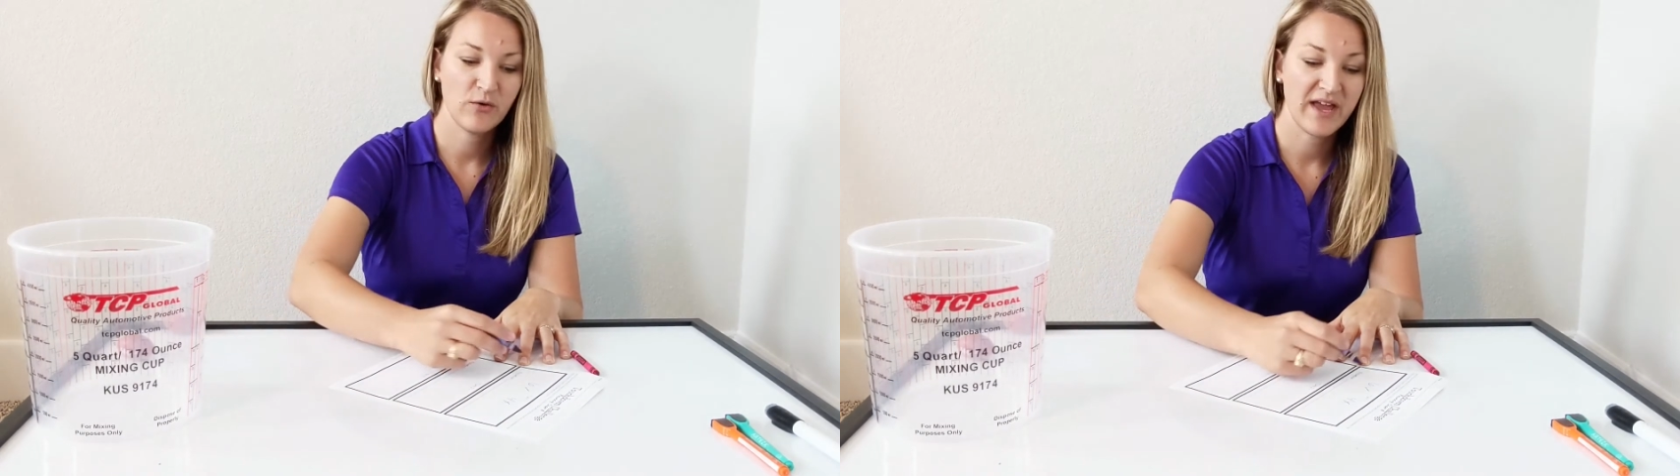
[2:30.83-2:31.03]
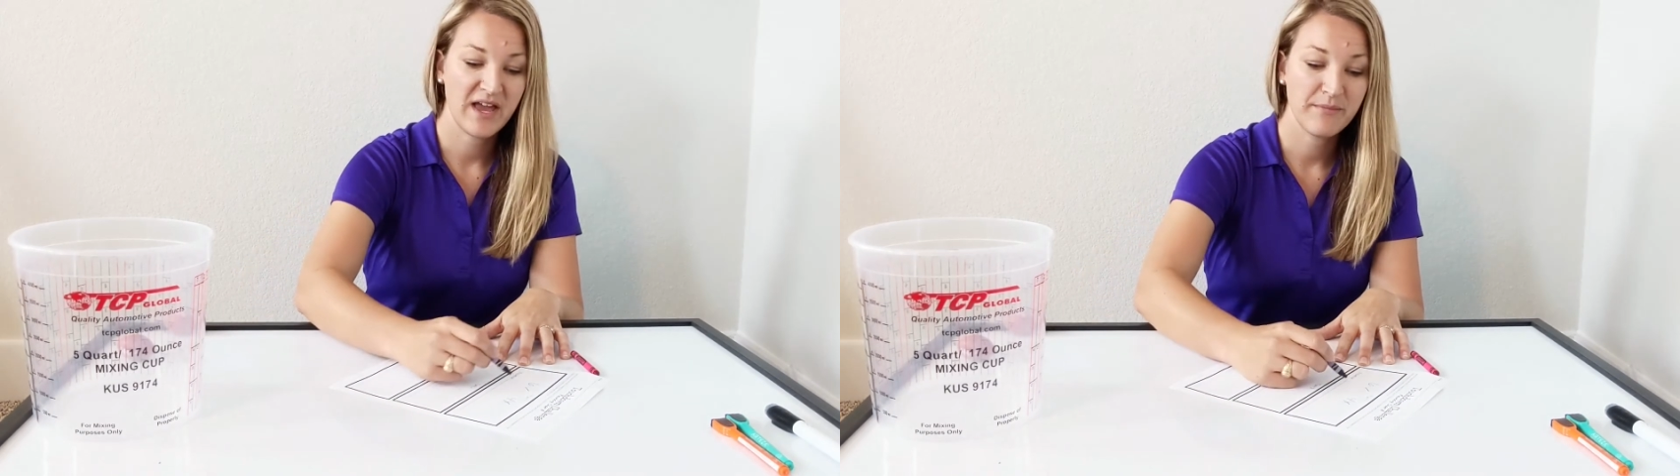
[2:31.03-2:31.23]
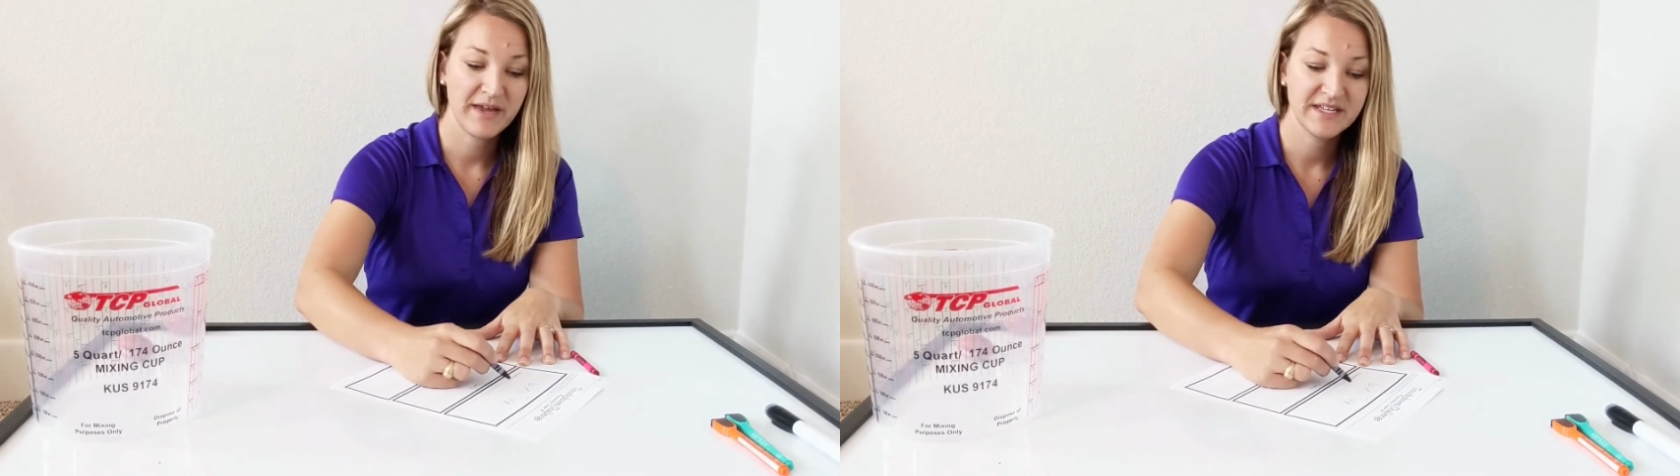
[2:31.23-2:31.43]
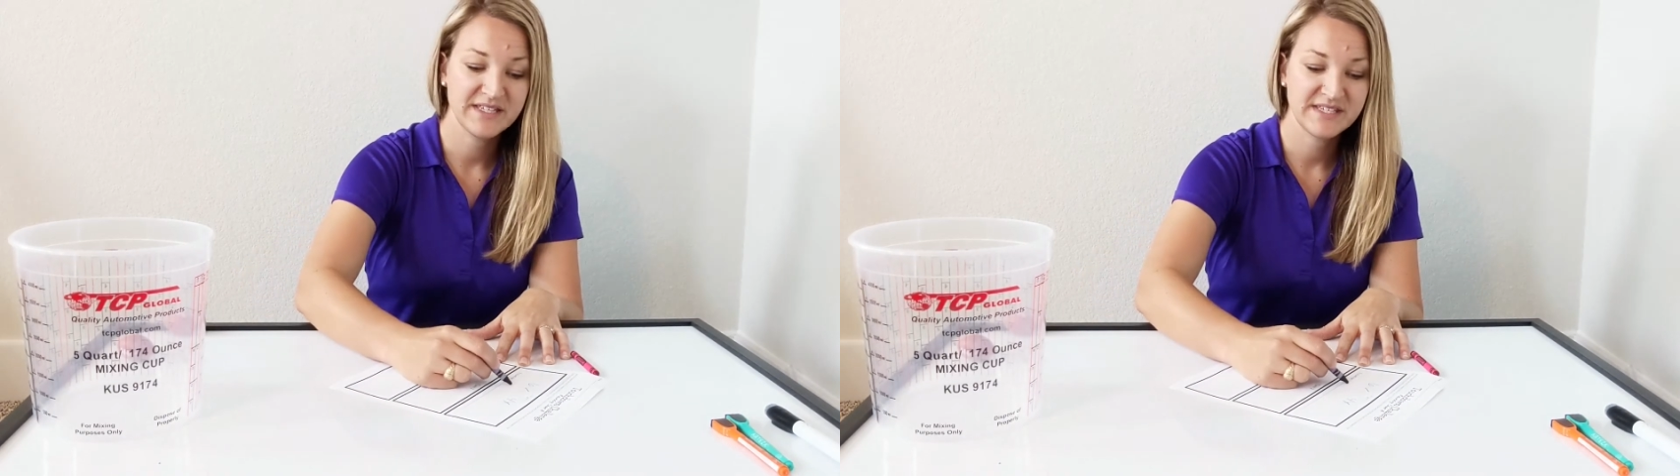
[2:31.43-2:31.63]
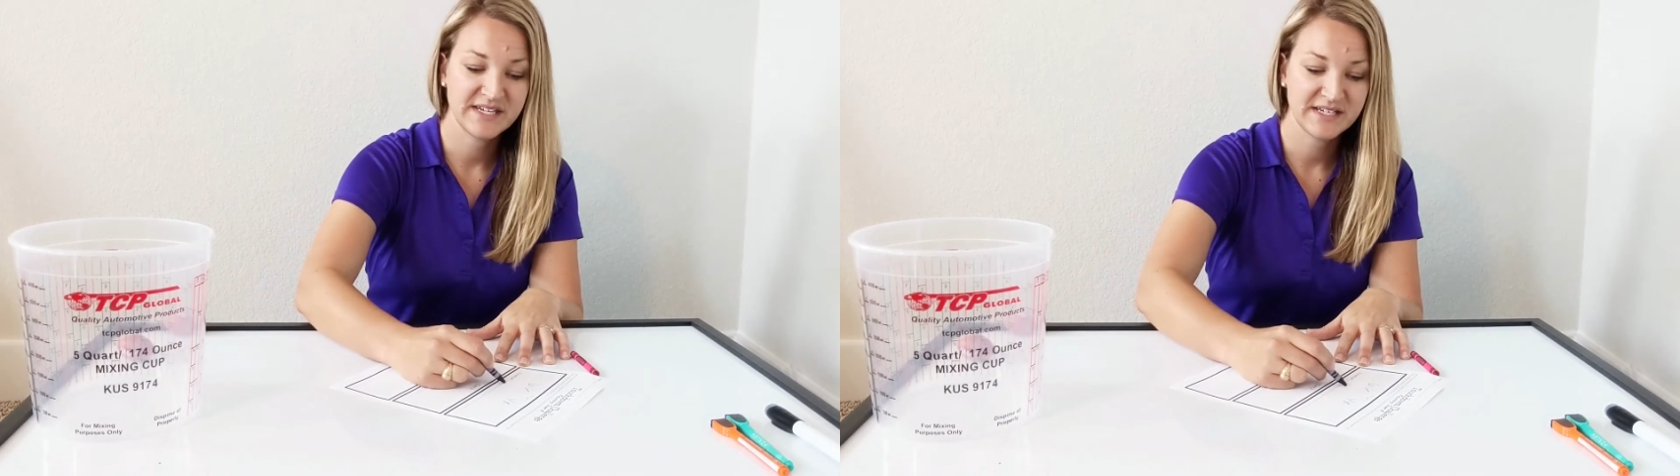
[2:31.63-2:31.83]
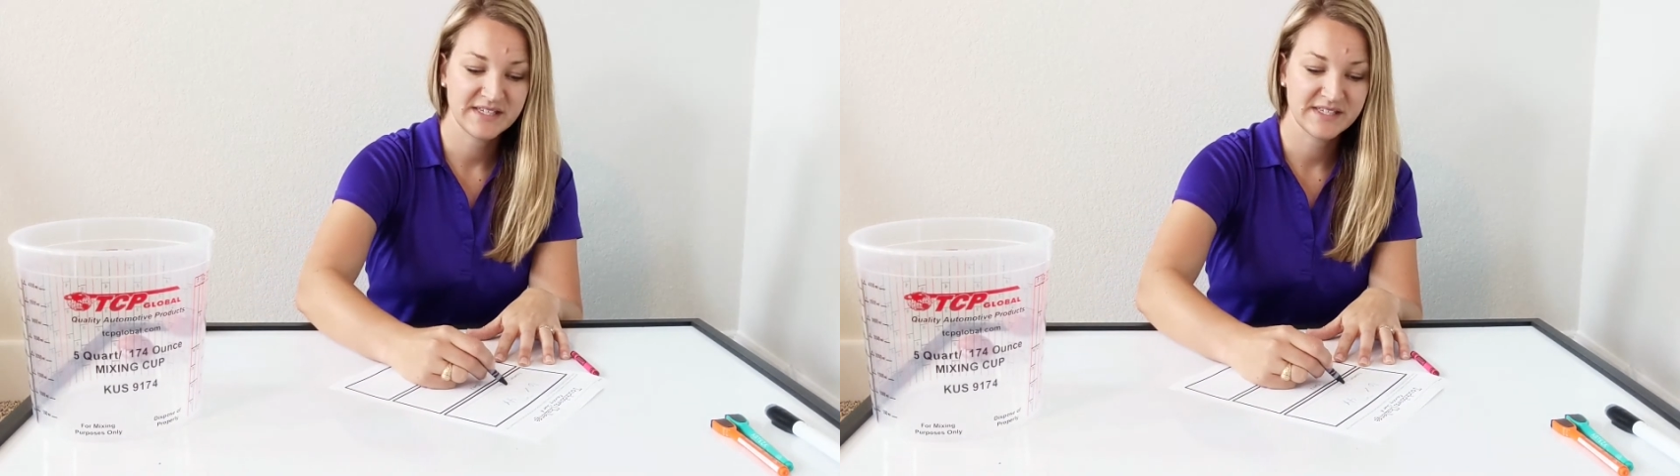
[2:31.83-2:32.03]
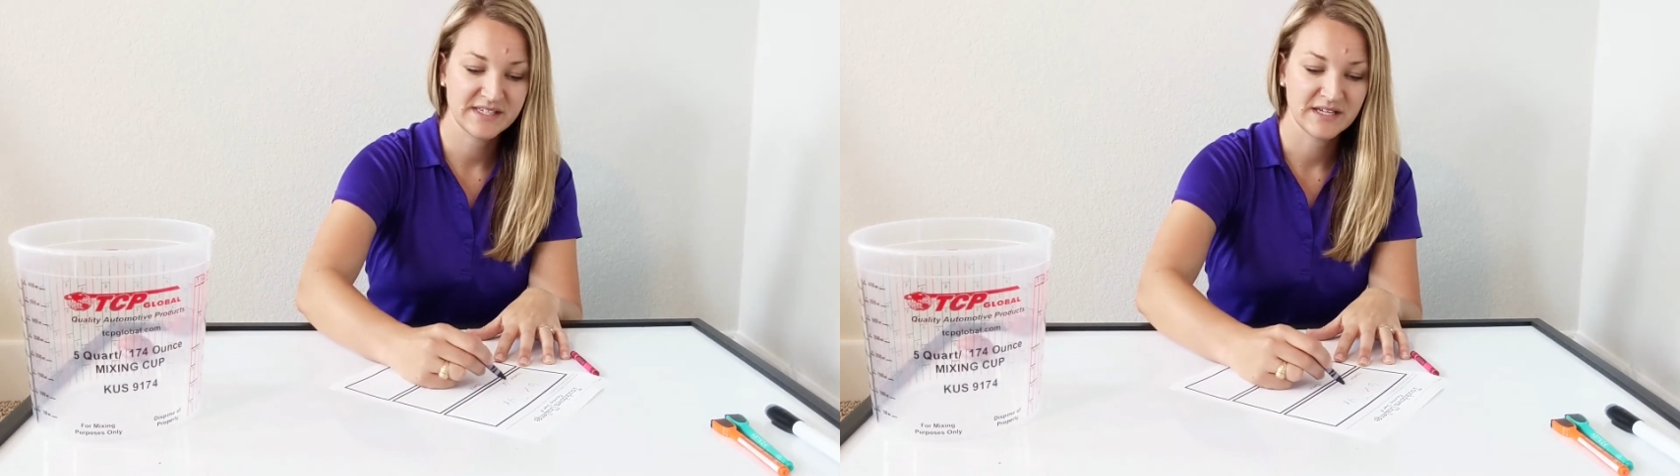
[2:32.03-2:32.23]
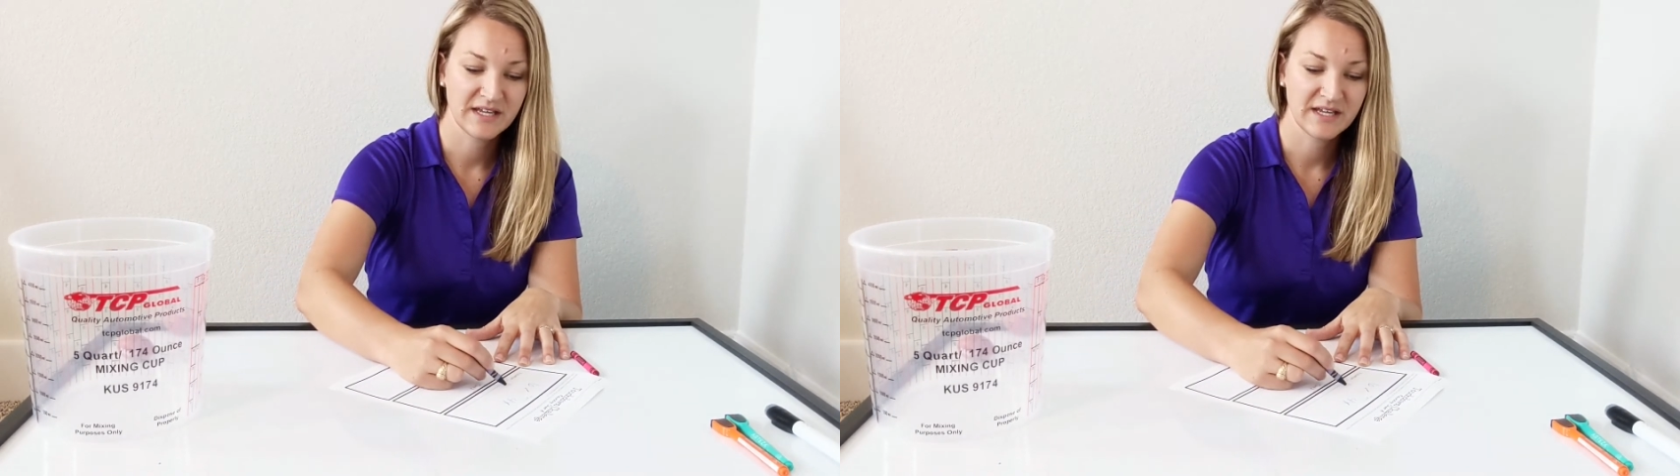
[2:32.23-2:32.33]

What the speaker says: okay, I made 6.